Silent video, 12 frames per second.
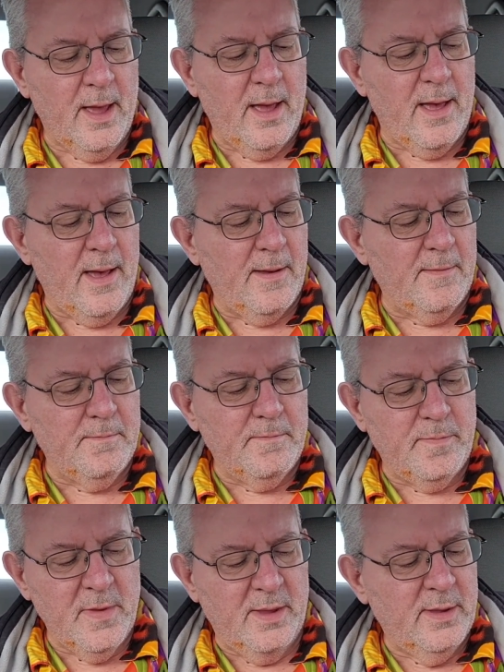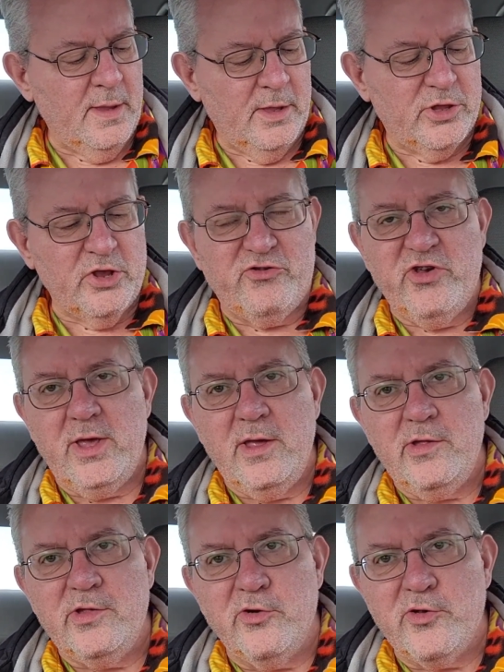Um, the
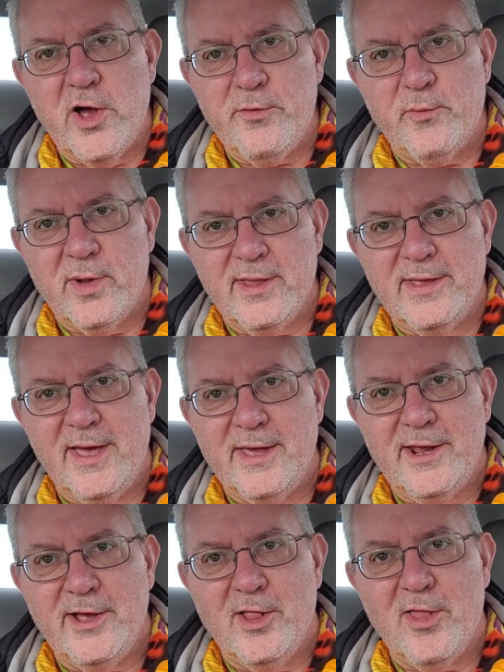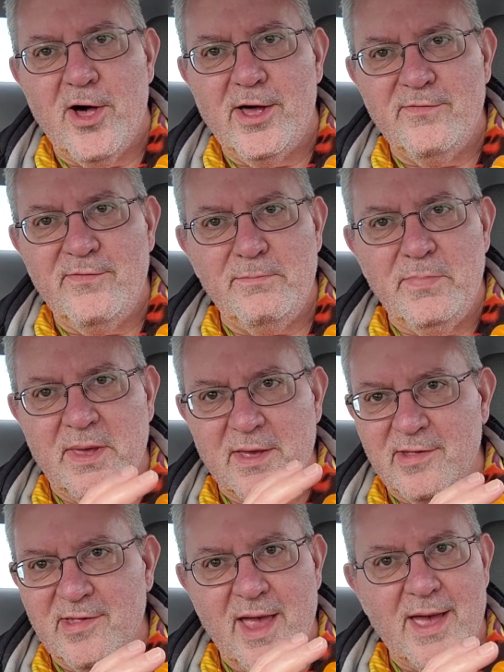cheese, you're not really getting a lot of it
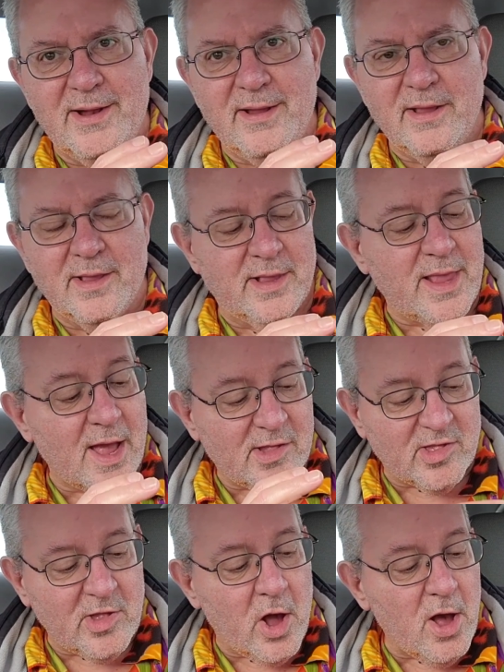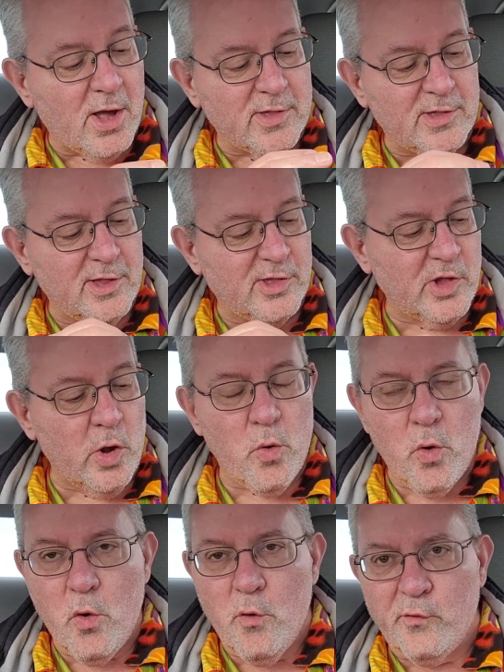because that sauce is so
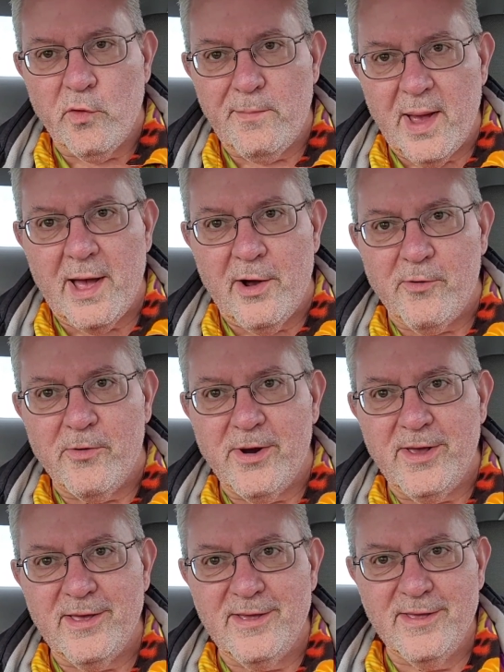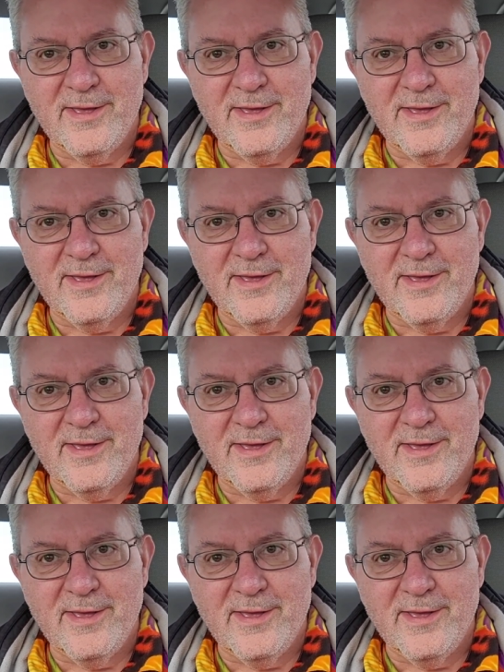overpowering.